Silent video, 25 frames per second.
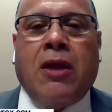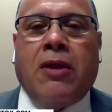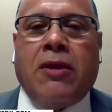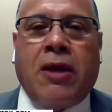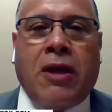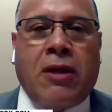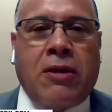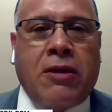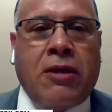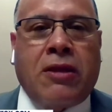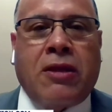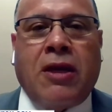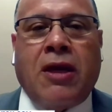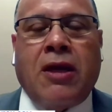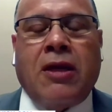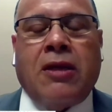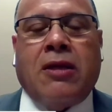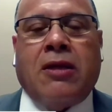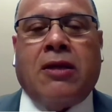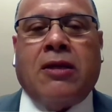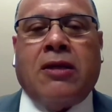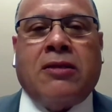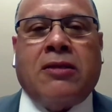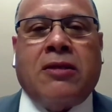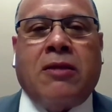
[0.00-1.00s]
The other thing
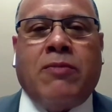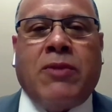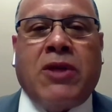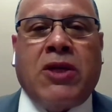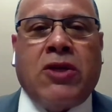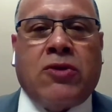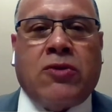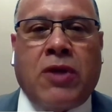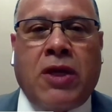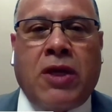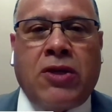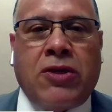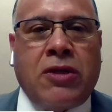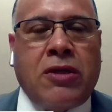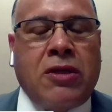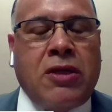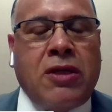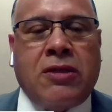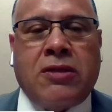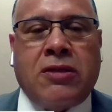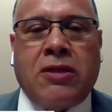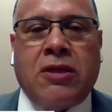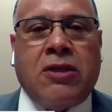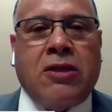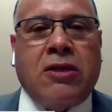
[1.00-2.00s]
that this administration
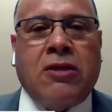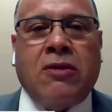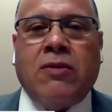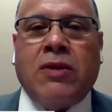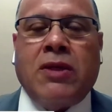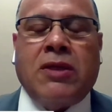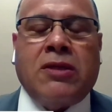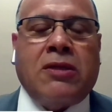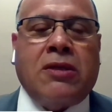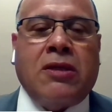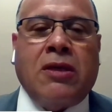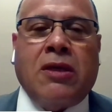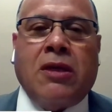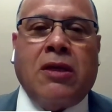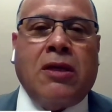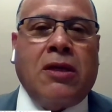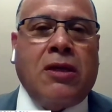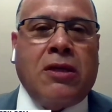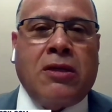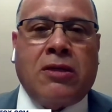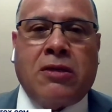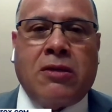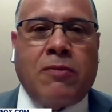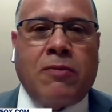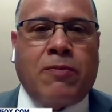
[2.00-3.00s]
needs to do is
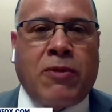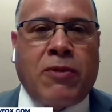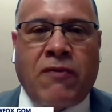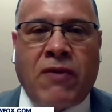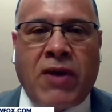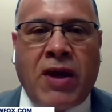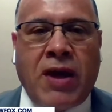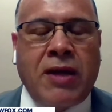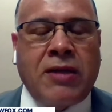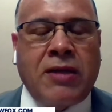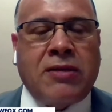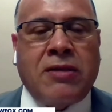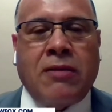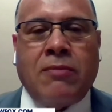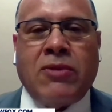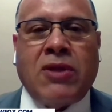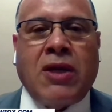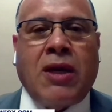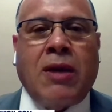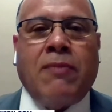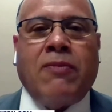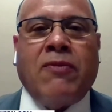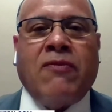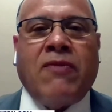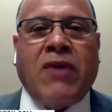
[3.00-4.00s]
to provide some
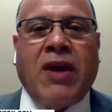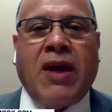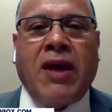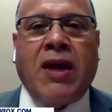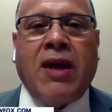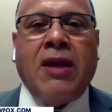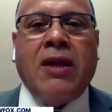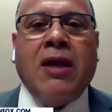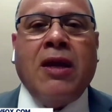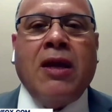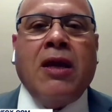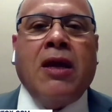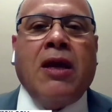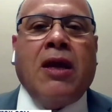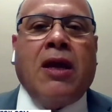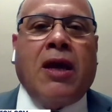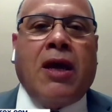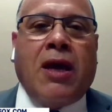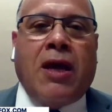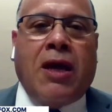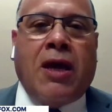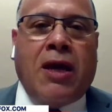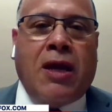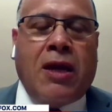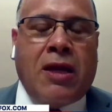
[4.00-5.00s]
type of aid
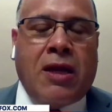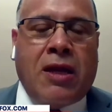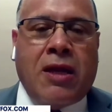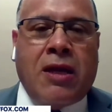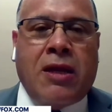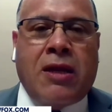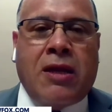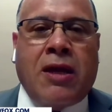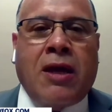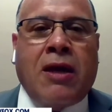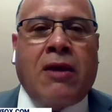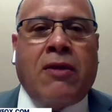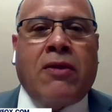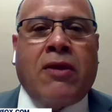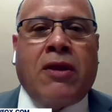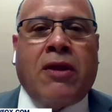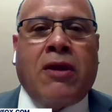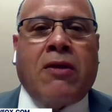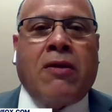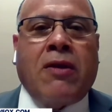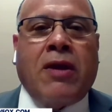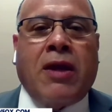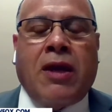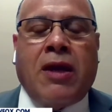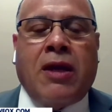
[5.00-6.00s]
and get down
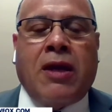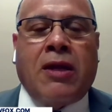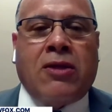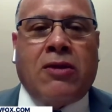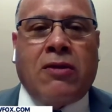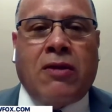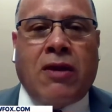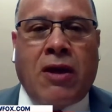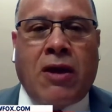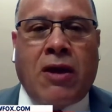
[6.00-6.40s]
there and to